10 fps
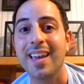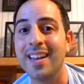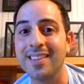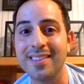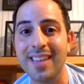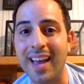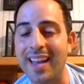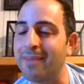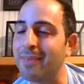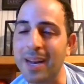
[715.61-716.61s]
It is not,
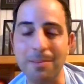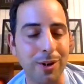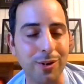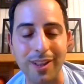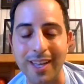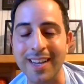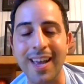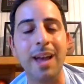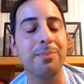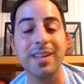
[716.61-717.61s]
and I'm not a Bill Clinton
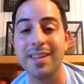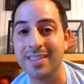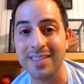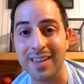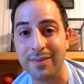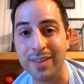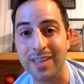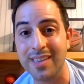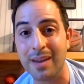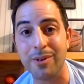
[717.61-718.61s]
guy, but it isn't even
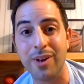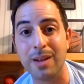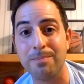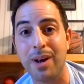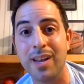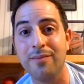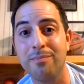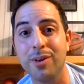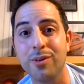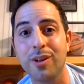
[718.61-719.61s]
the Democratic Party
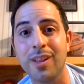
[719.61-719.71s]
of Bill